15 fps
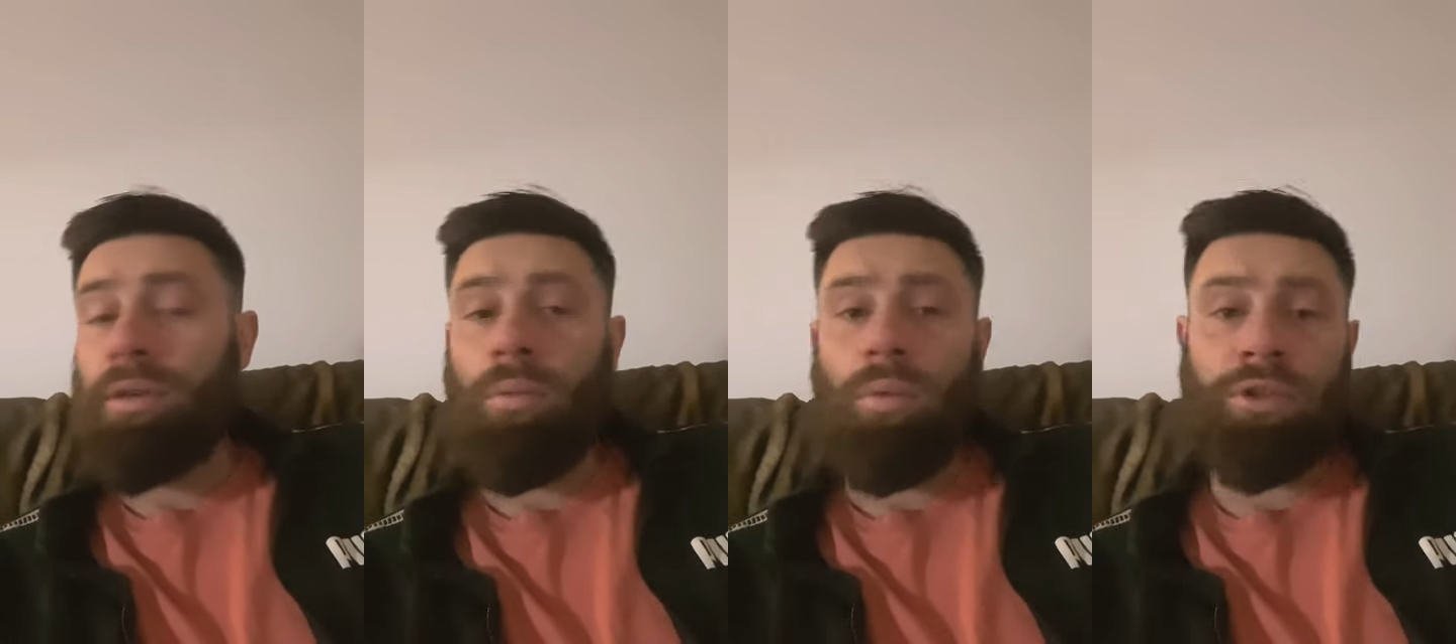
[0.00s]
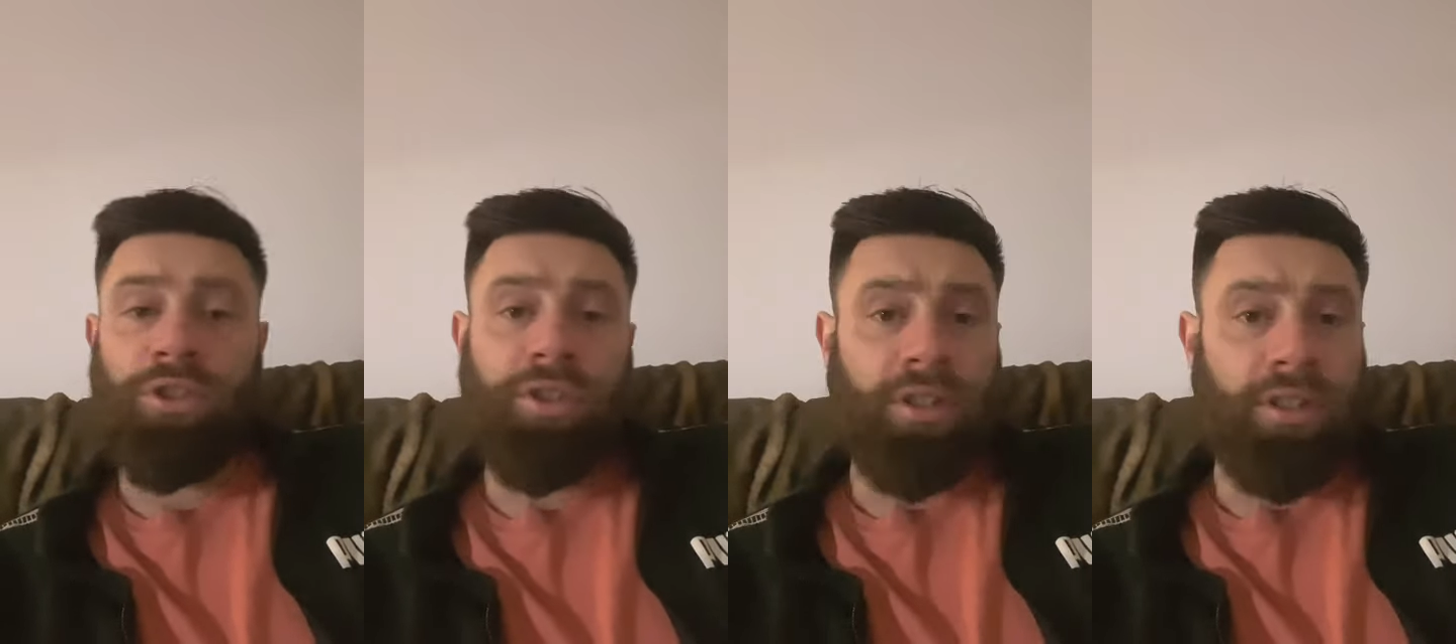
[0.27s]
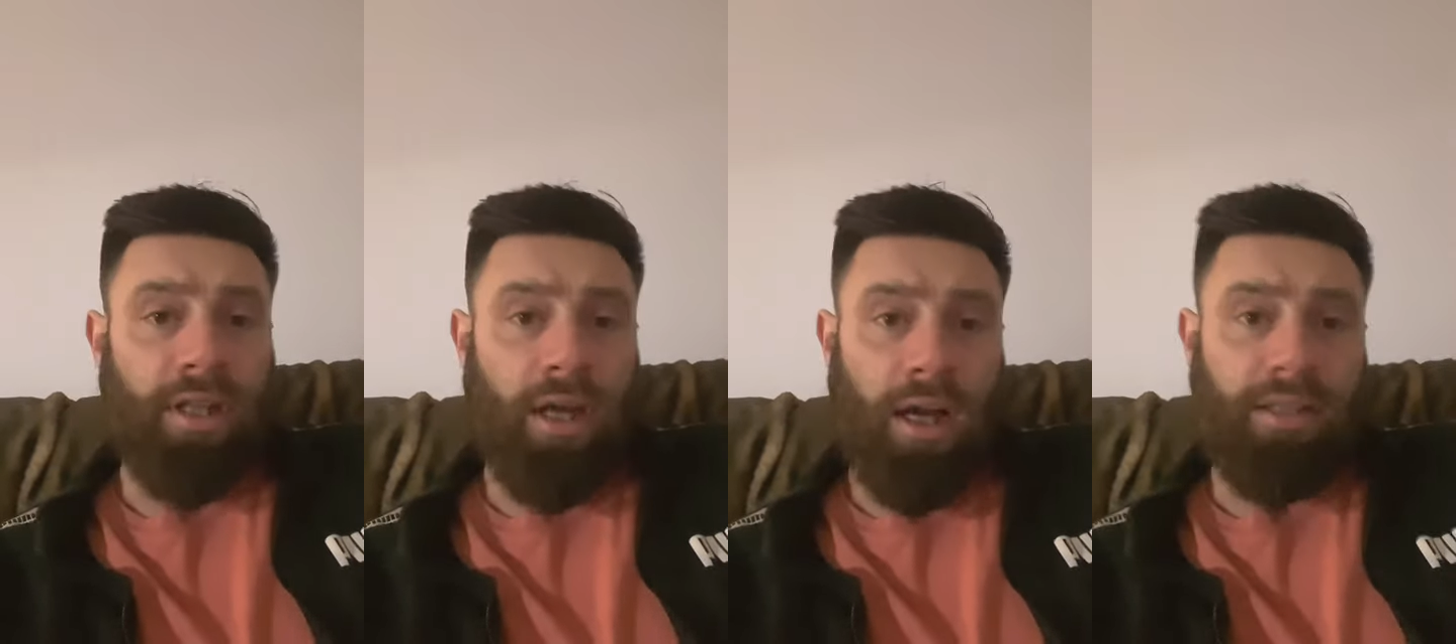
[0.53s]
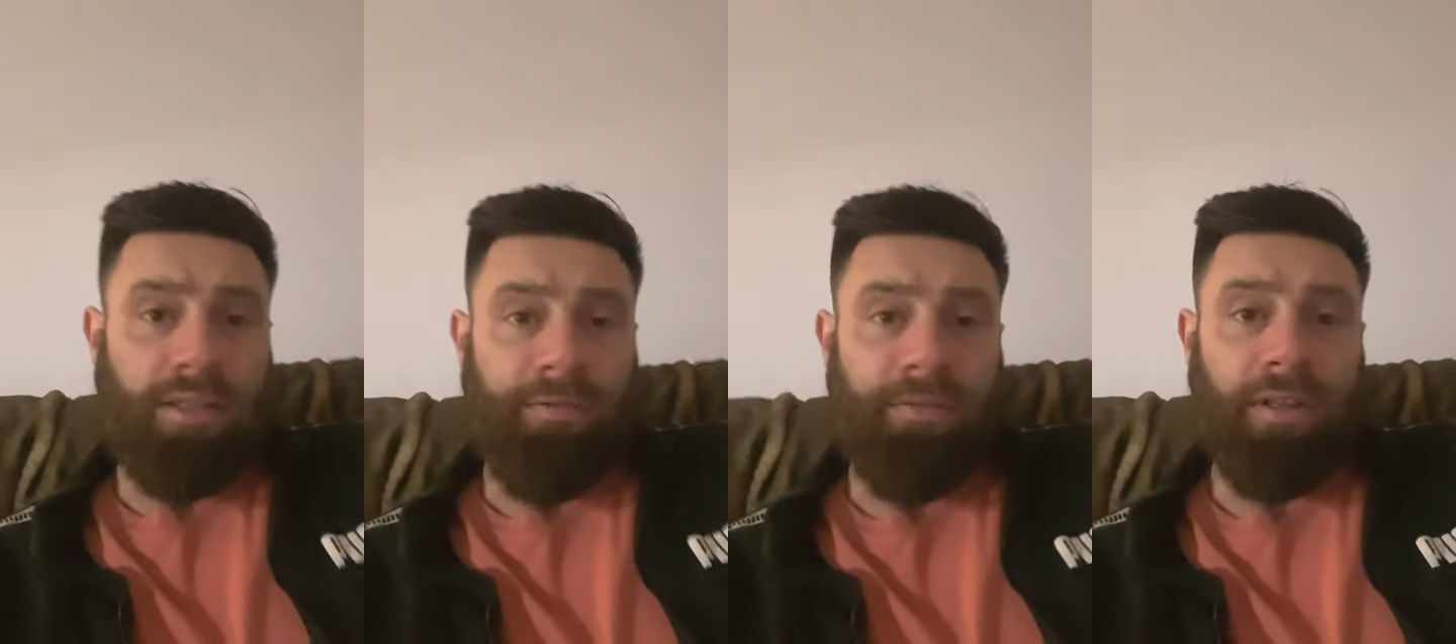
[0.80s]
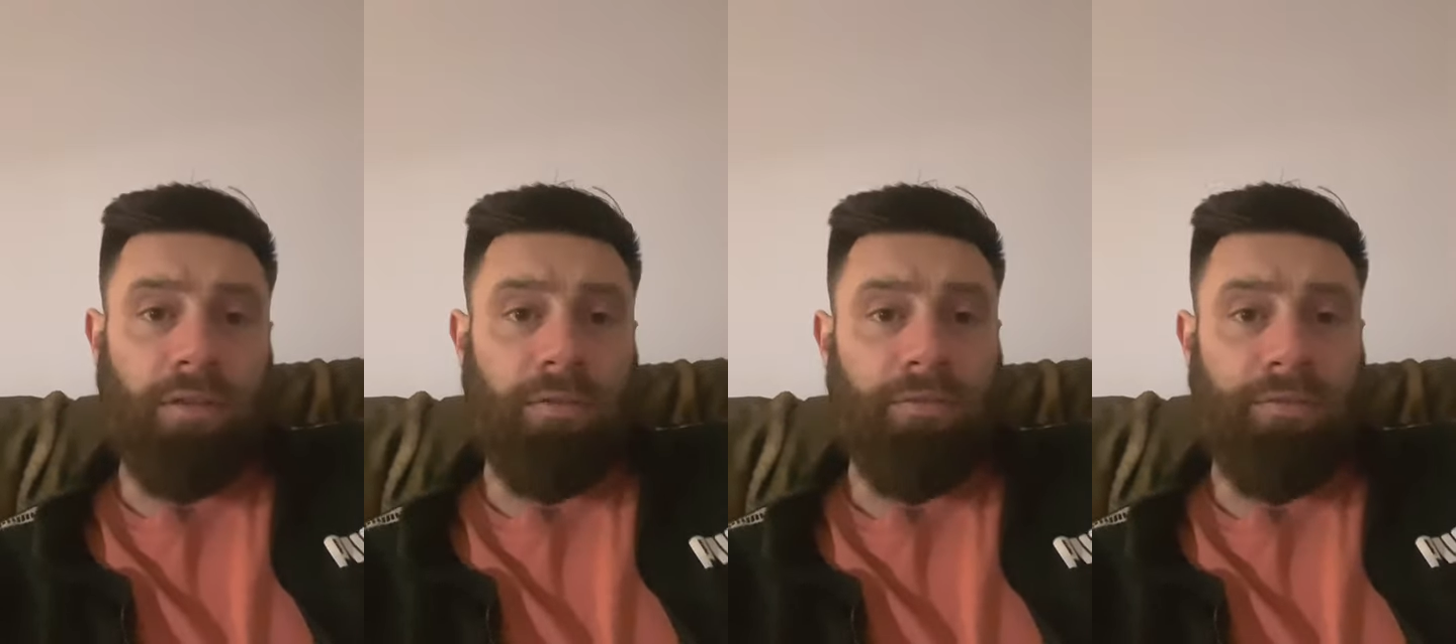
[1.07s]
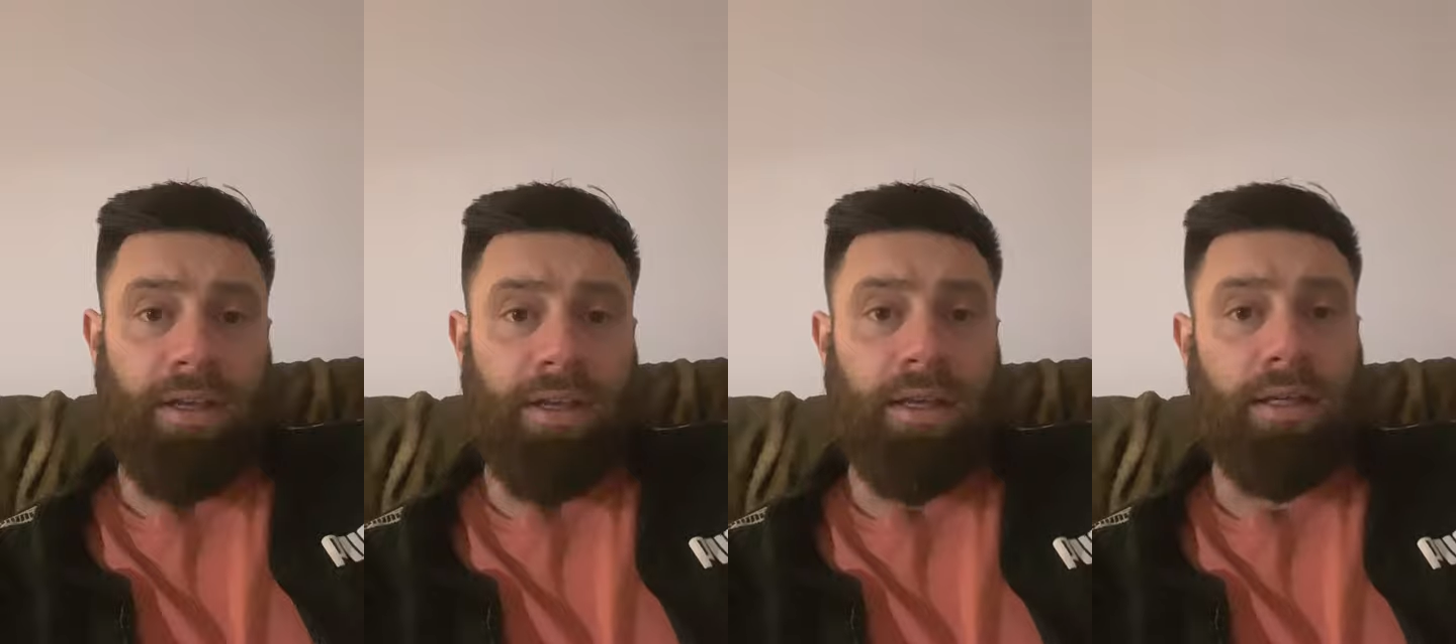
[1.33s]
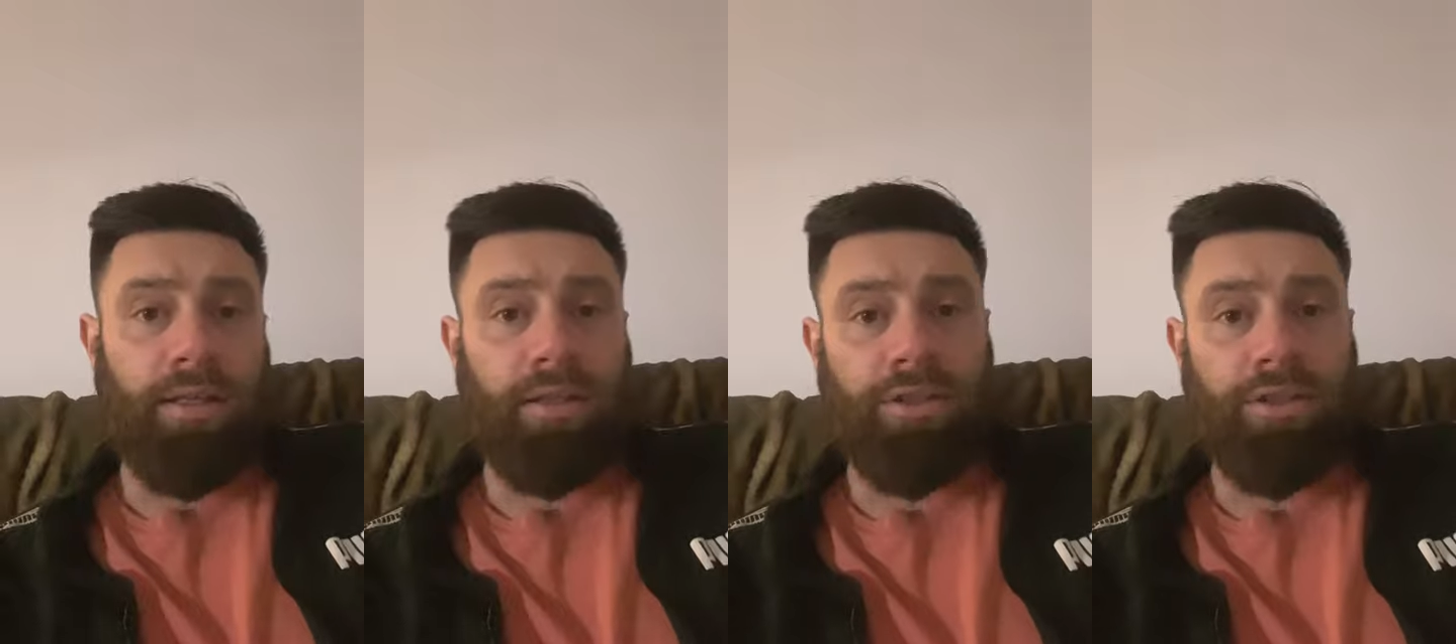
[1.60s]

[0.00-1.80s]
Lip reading: And once you start to feel fitter,